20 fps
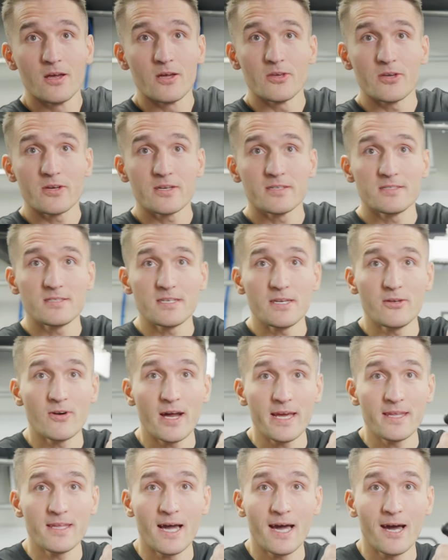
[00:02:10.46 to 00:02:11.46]
you can see
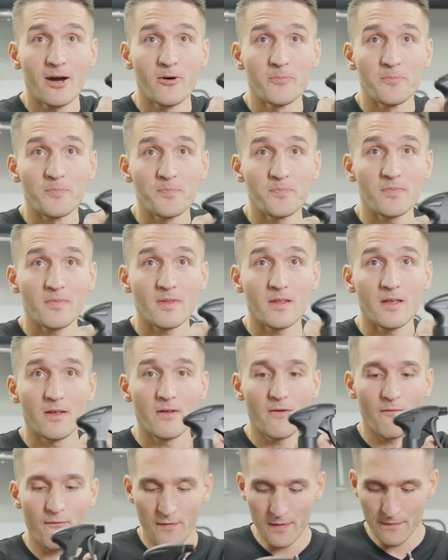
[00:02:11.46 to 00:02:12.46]
right now,
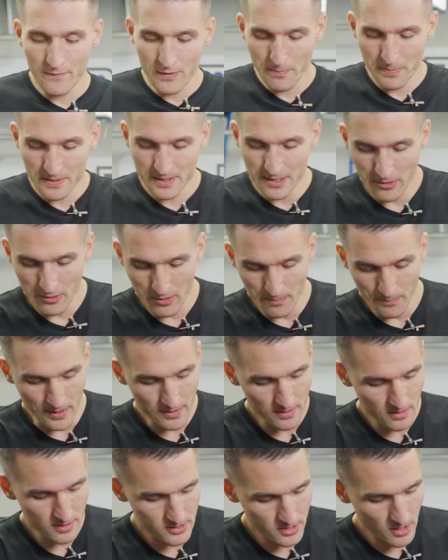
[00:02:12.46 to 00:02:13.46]
50% of the
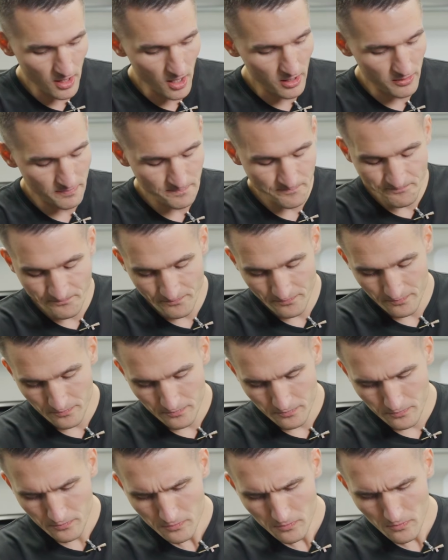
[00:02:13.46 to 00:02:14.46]
bottle is gone.
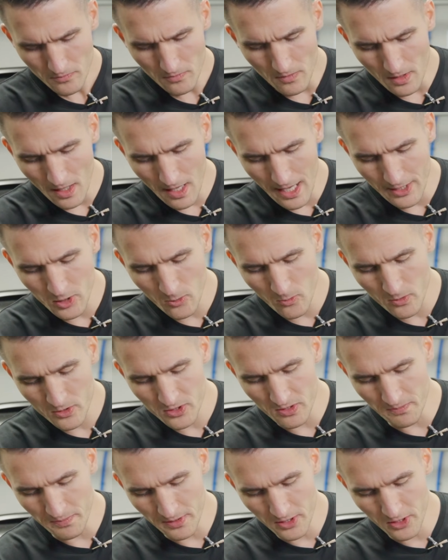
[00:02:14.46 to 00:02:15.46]
And you want
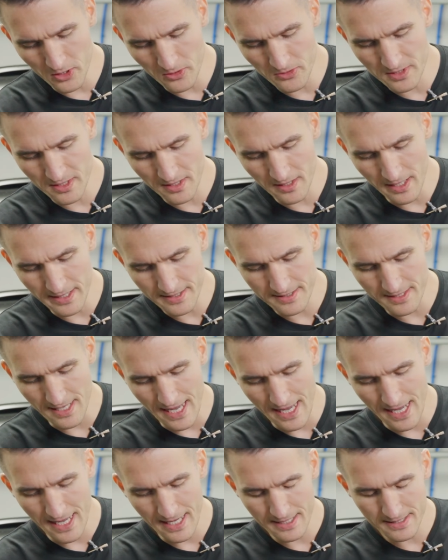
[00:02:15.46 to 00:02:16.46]
to be using this
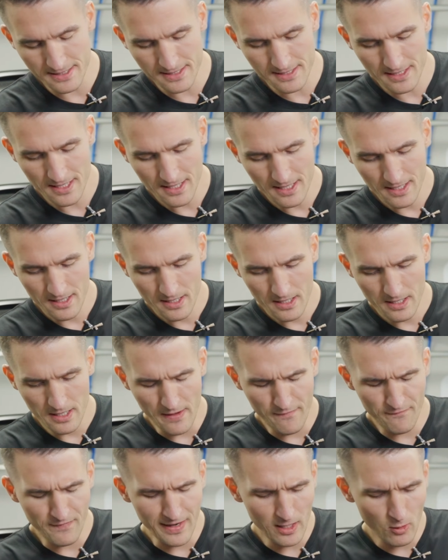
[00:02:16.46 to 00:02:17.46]
as
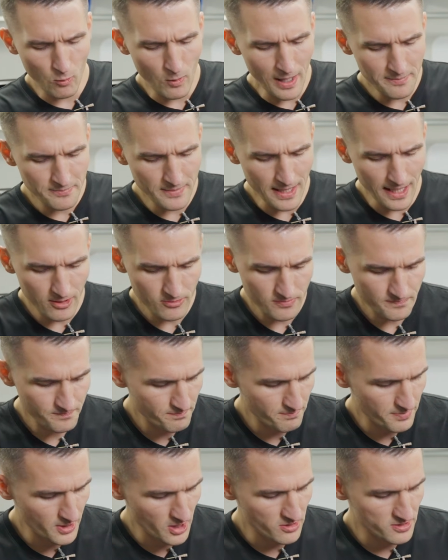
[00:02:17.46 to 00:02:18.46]
a final wipe down
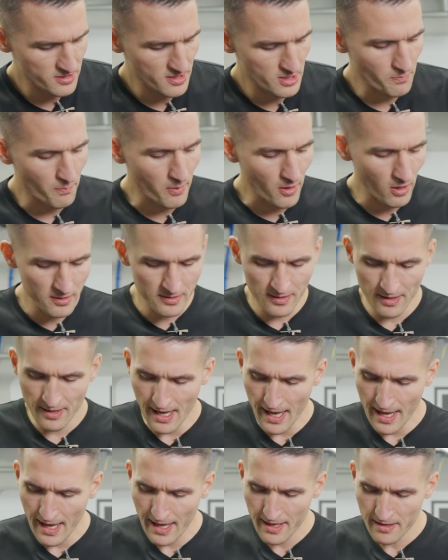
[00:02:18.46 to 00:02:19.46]
because there's pollen in
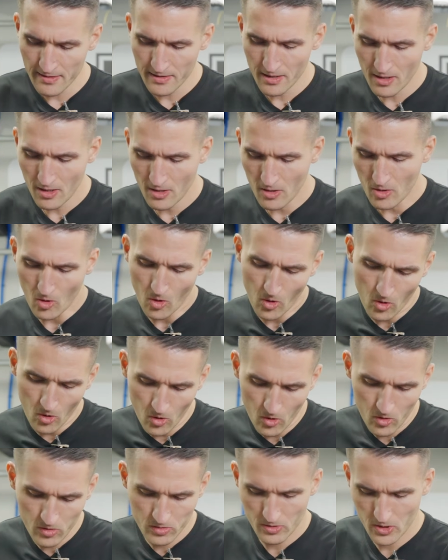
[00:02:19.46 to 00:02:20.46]
the air,
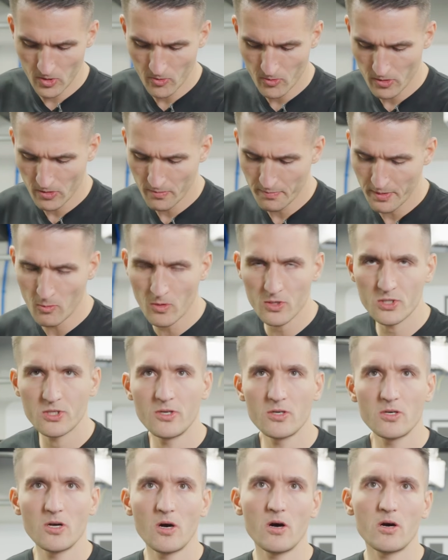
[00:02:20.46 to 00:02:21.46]
or you want to be washing
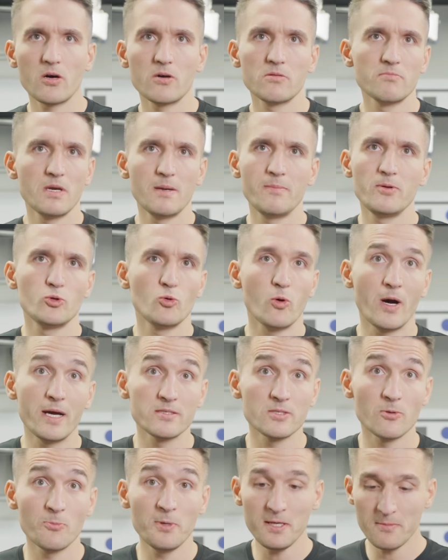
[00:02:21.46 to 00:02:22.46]
your car maybe
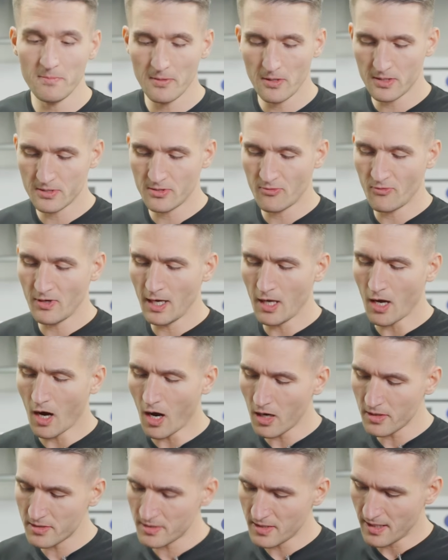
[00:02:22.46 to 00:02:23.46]
twice a week because it's really
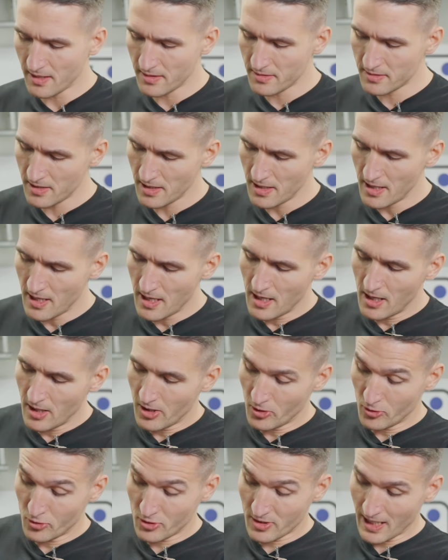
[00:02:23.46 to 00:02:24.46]
hot and
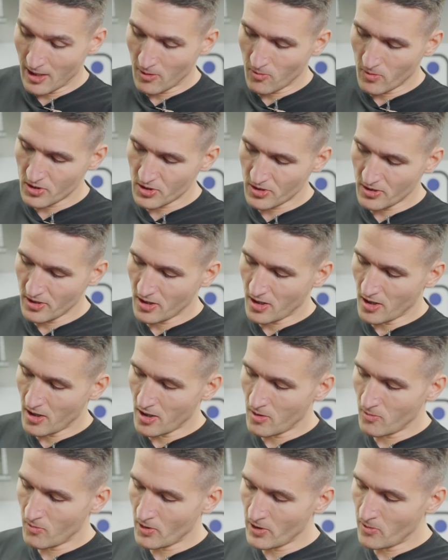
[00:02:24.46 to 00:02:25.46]
you just like washing your
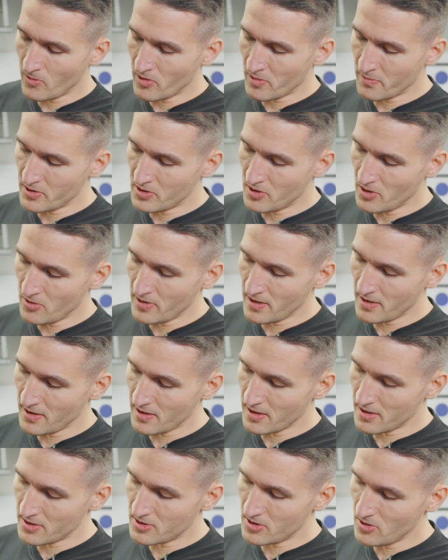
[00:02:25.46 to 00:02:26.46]
car. What you want to be
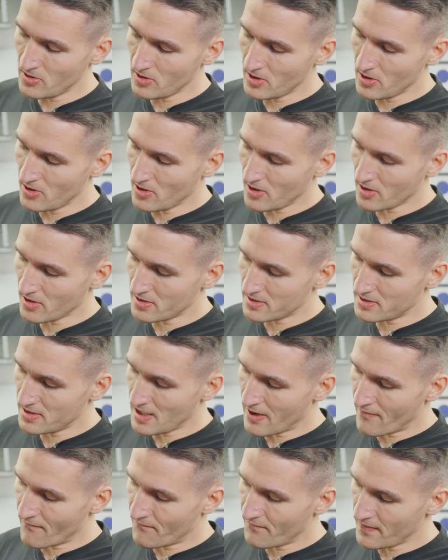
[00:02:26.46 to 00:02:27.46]
doing is you can knock this
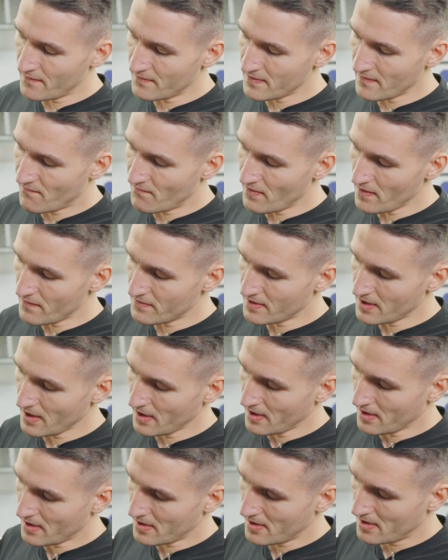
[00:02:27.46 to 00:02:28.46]
down
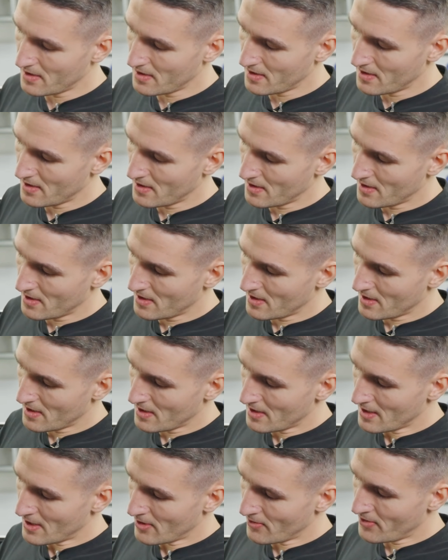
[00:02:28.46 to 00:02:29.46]
50-50.
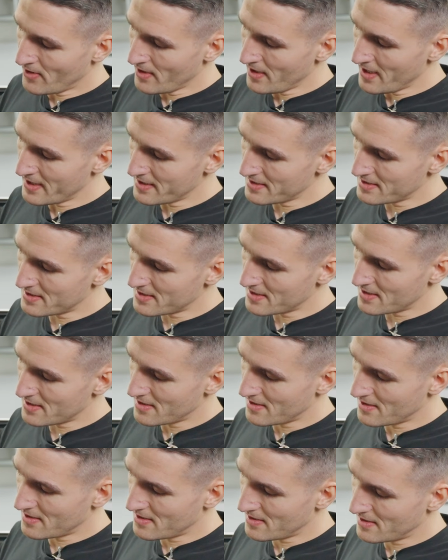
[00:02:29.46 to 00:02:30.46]
Now this
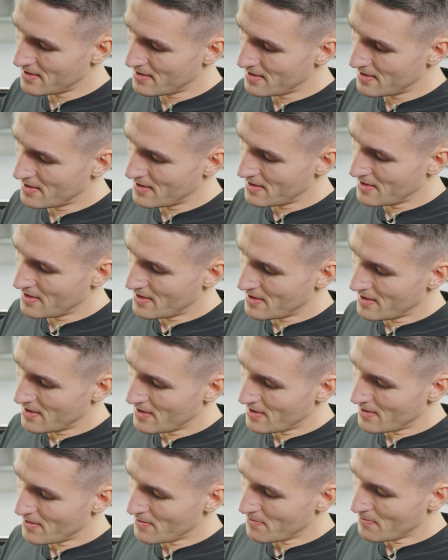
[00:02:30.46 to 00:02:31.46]

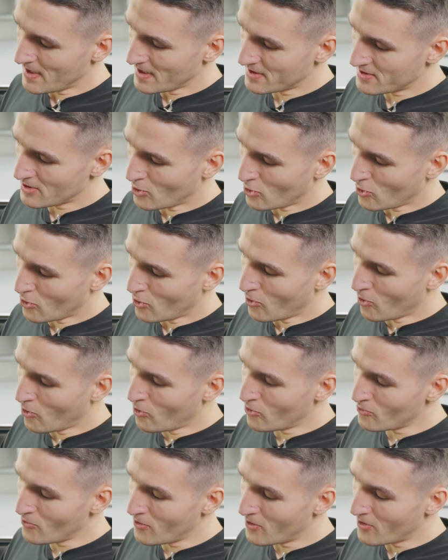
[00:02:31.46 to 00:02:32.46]
makes an
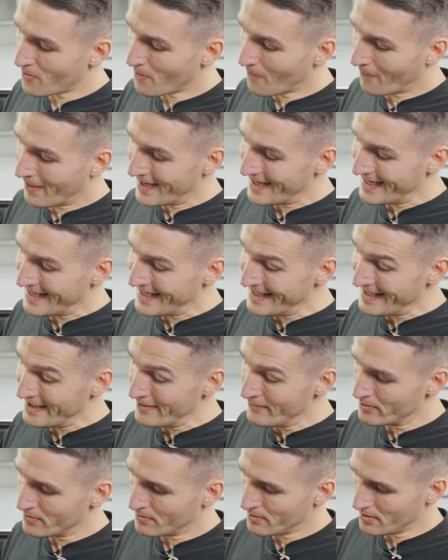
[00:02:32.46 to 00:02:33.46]

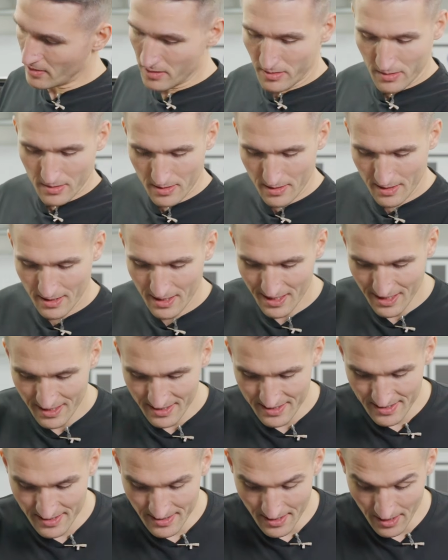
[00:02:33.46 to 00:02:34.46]
unbelievable,
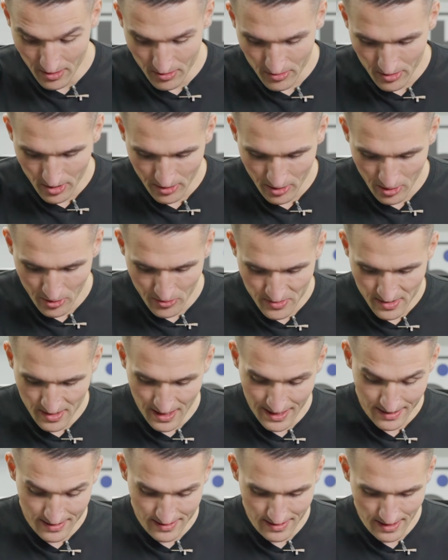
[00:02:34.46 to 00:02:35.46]
still not losing
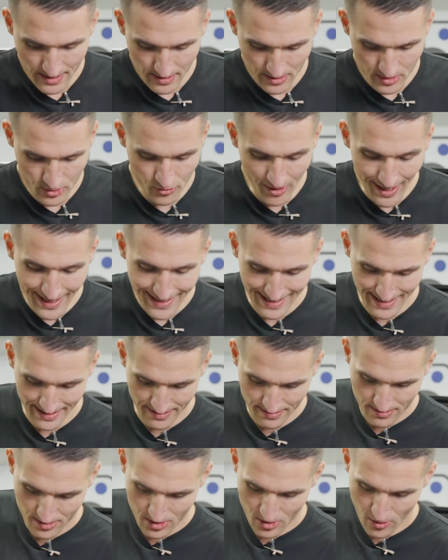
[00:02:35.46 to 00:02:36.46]
any slickness drying
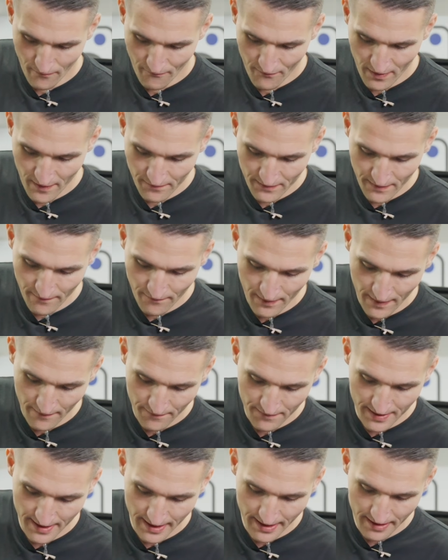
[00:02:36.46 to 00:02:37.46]
aid. So
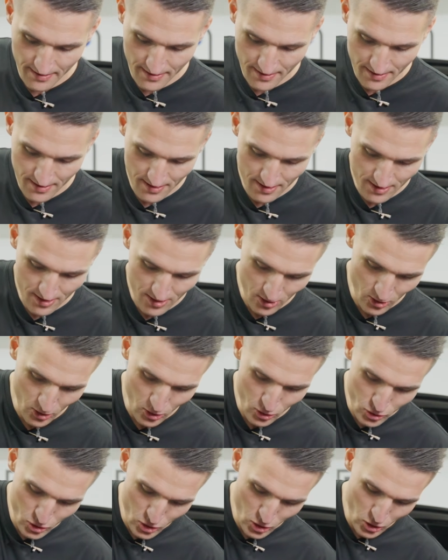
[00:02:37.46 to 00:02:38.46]
50-50,
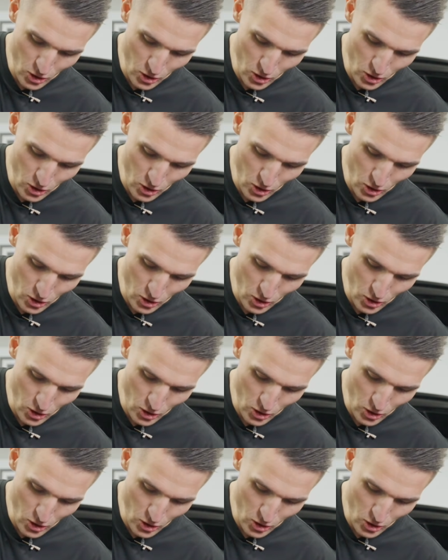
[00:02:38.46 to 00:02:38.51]
good to